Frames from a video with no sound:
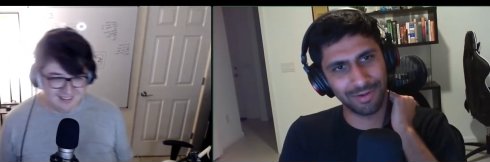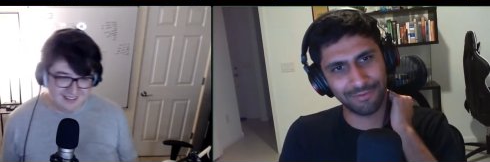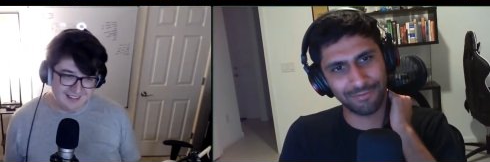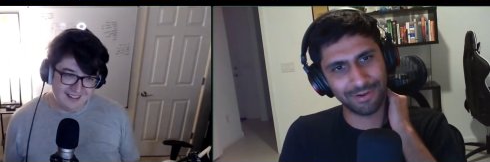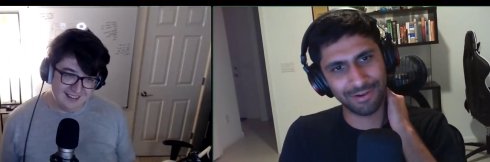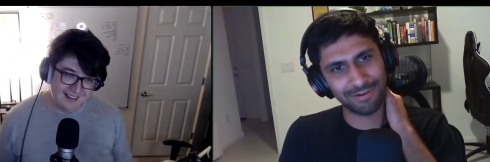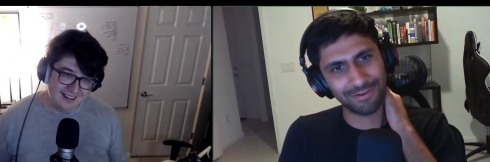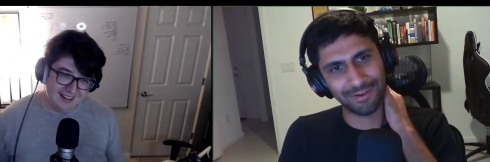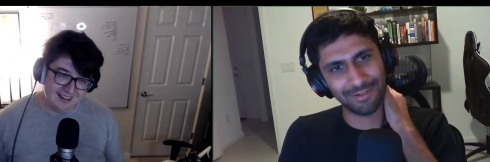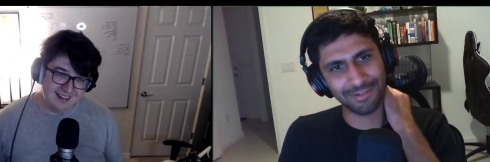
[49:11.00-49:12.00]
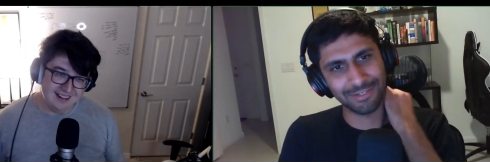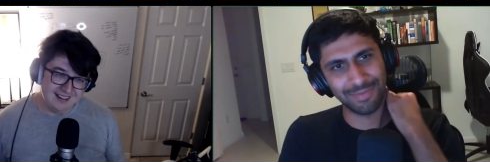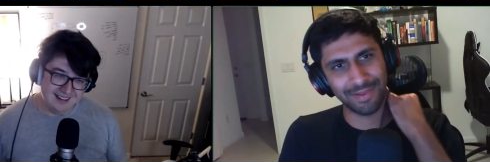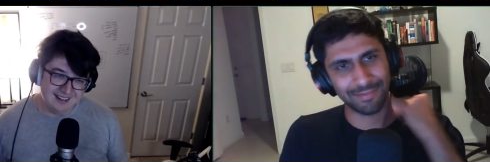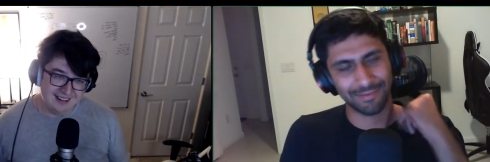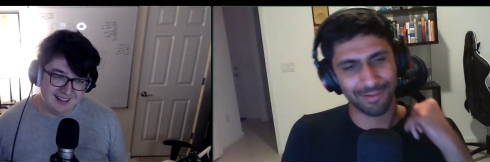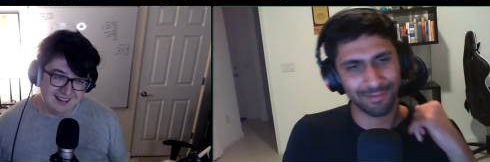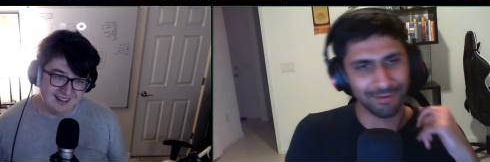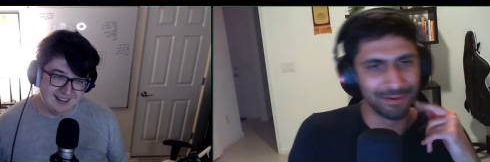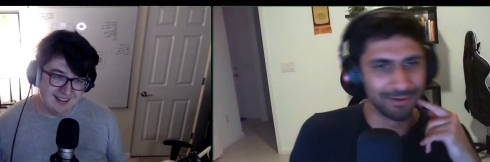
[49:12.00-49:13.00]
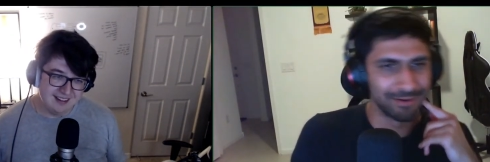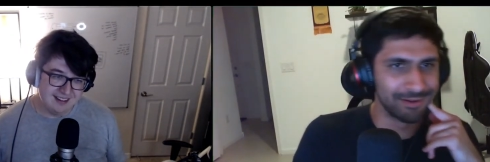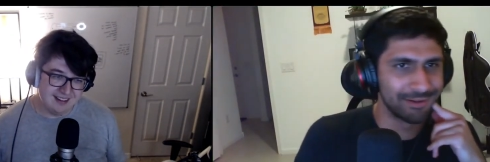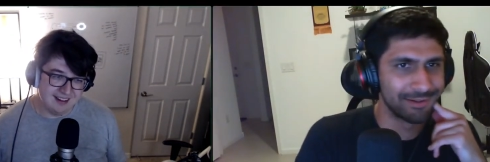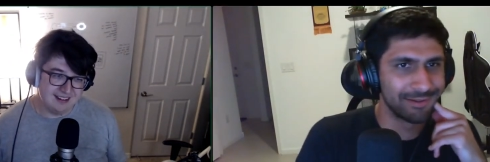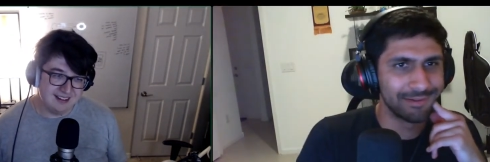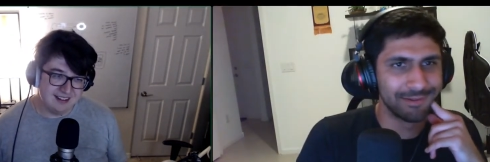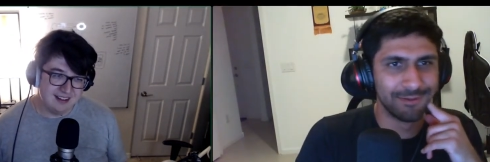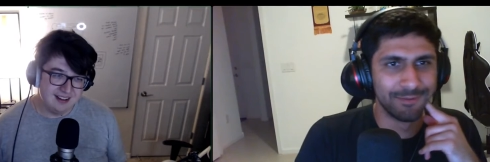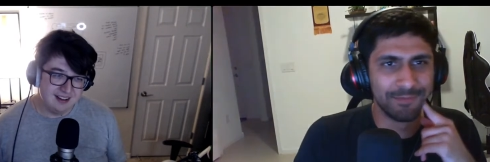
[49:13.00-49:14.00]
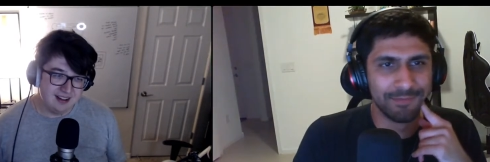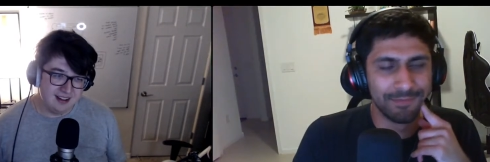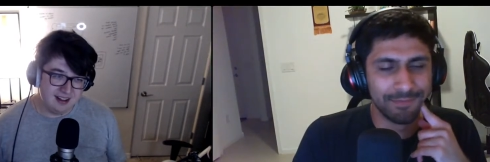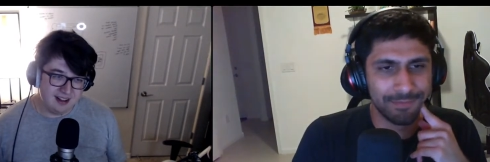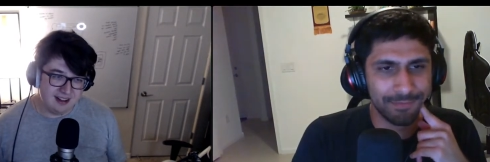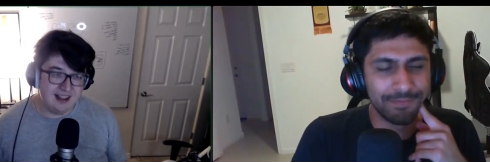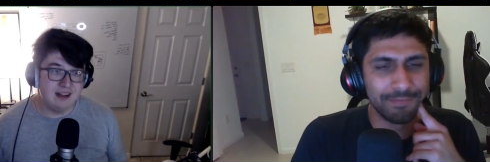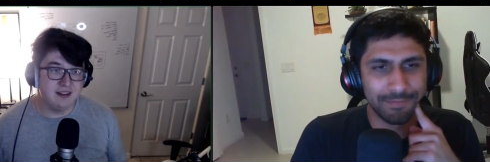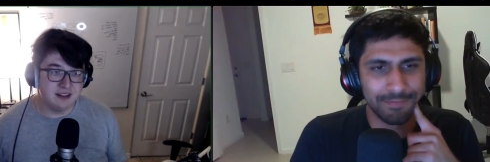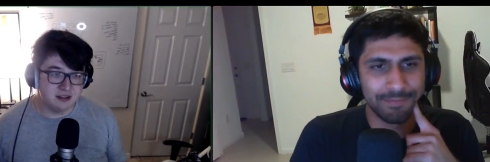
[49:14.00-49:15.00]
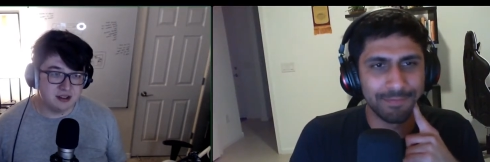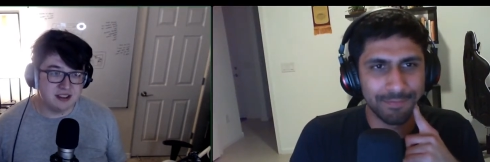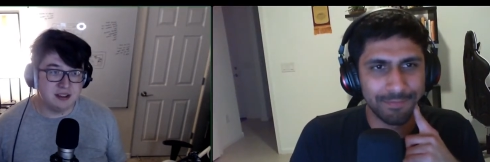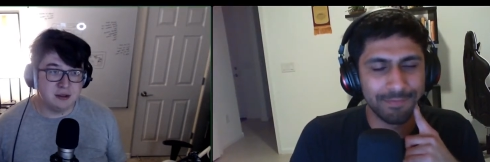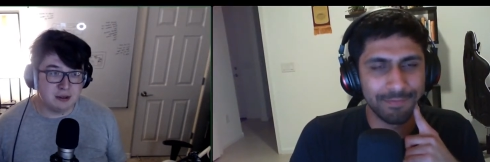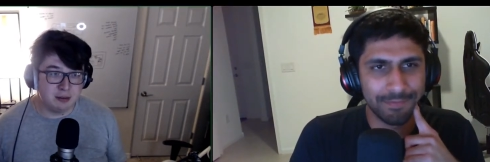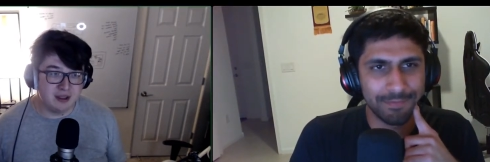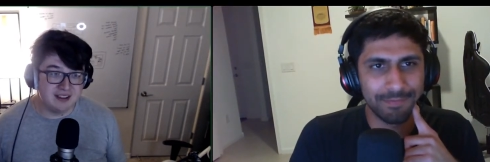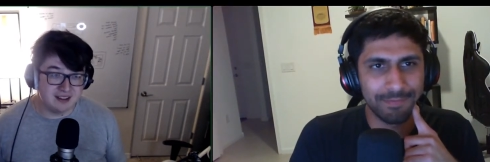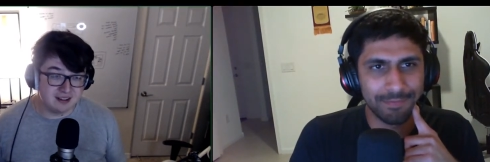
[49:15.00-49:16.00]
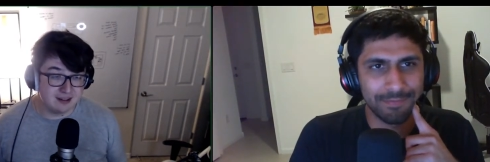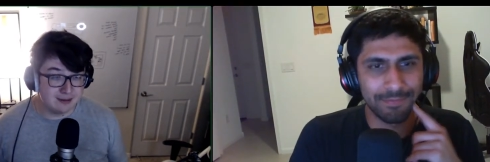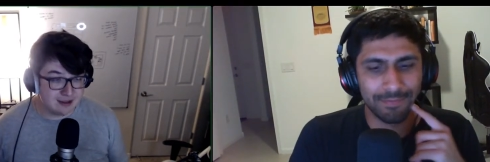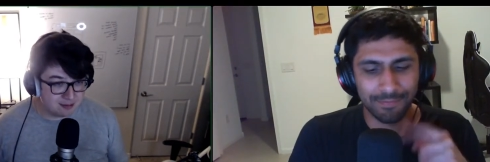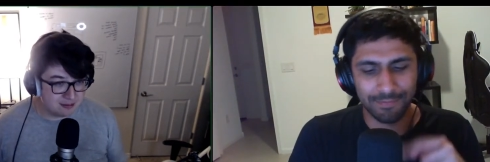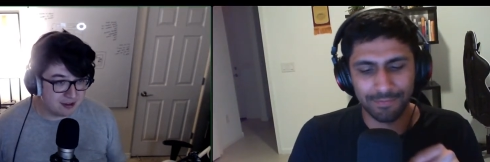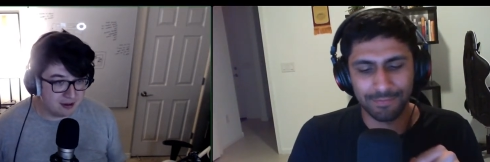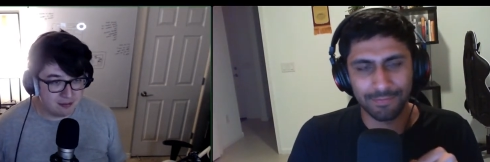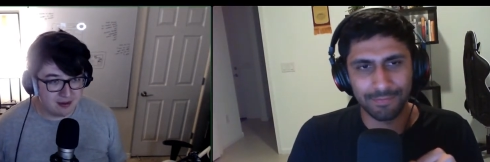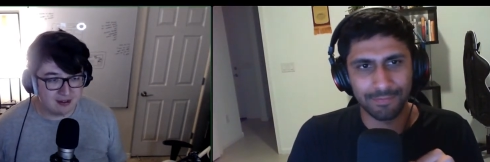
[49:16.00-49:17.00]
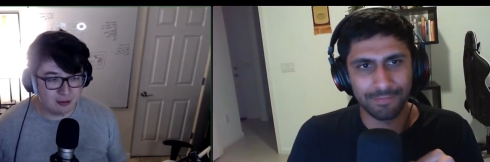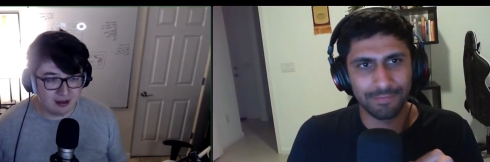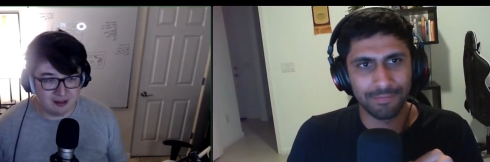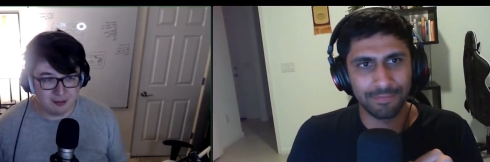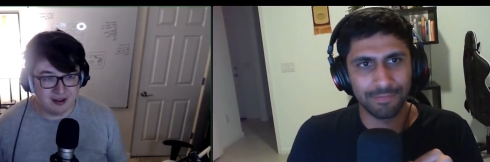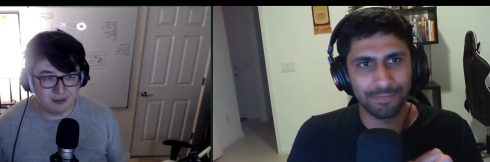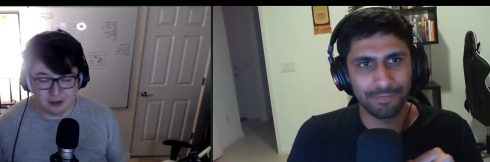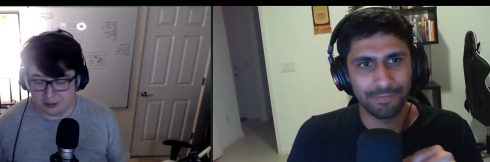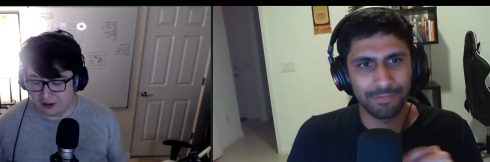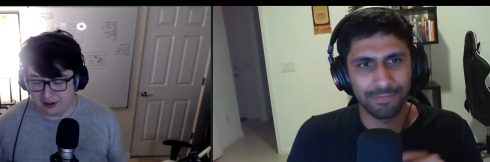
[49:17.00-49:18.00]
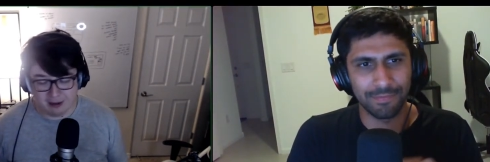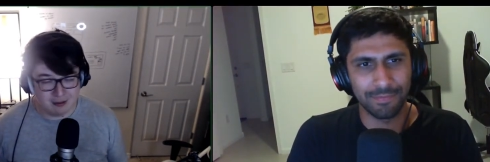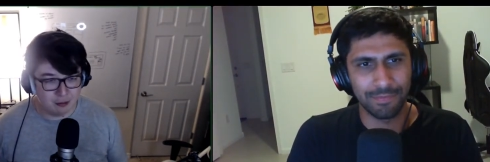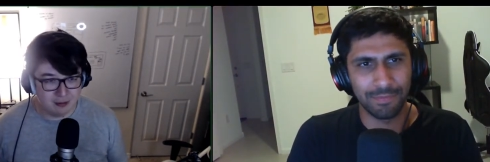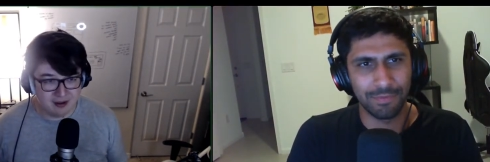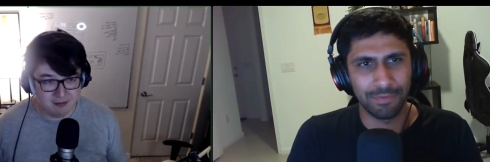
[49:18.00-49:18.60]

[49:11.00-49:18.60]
Speaker 1: or whatever college mascots are.
Speaker 2: Nice in NFL Street 2, you could play as Xzibit. So that's really the best football game ever made.